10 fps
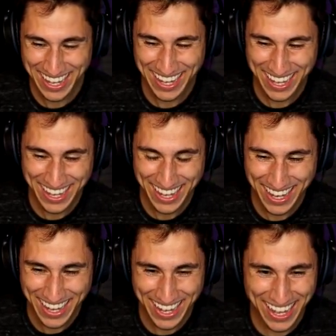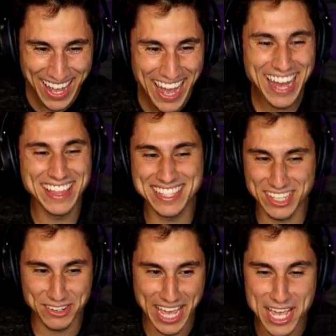I knocked you out, Baron. That's
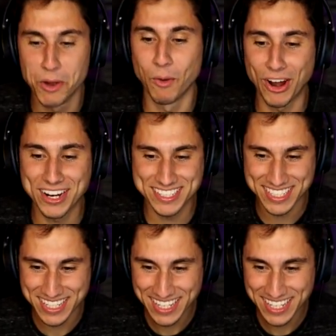okay. It worked.